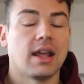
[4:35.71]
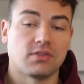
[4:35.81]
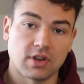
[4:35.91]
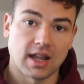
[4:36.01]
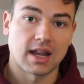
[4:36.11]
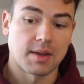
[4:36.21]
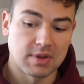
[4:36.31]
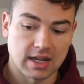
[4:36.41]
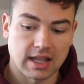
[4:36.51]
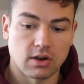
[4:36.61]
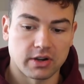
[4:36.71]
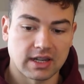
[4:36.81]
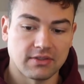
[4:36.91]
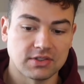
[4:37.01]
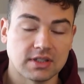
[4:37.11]
and for that I'm in a caloric
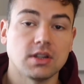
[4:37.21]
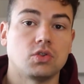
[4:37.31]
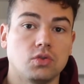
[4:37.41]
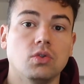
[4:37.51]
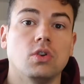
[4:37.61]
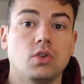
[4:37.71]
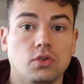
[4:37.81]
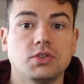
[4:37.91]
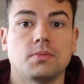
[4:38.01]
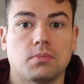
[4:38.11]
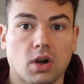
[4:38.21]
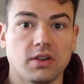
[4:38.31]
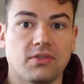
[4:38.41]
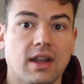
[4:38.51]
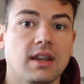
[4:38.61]
deficit to lose
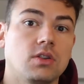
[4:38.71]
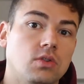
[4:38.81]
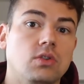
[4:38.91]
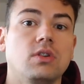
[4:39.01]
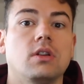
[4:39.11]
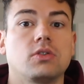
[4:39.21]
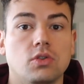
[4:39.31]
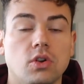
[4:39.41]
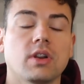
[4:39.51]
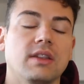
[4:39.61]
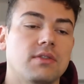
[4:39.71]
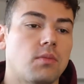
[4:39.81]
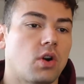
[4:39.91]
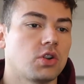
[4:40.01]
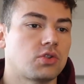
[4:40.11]
body fat, to look even
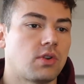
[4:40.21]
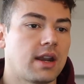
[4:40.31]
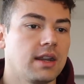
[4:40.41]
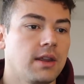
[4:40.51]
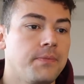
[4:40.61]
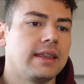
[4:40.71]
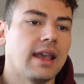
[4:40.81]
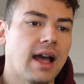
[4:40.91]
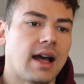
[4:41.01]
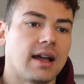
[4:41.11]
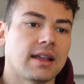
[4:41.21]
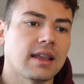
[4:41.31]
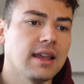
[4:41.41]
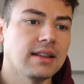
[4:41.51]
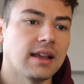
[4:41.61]
more shredded. Yeah,
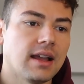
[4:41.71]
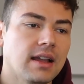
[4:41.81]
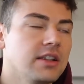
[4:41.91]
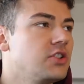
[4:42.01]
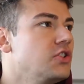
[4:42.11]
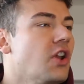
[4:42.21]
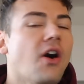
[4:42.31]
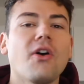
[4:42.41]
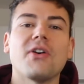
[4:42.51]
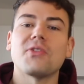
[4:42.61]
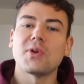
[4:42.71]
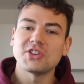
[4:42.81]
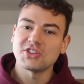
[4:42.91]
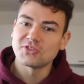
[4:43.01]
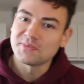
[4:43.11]
Greta, you know what
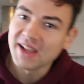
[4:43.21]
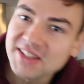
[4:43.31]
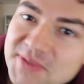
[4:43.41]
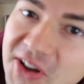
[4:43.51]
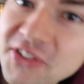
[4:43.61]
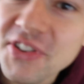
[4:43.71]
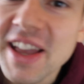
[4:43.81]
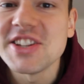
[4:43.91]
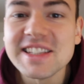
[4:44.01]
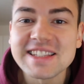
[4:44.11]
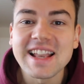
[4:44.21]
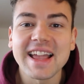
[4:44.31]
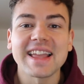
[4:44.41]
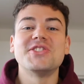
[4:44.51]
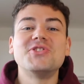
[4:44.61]
she reminds me of? She's
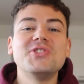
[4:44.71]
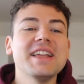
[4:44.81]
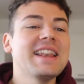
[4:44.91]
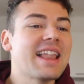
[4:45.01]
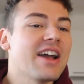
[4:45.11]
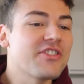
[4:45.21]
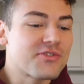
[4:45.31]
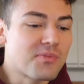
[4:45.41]
like the real life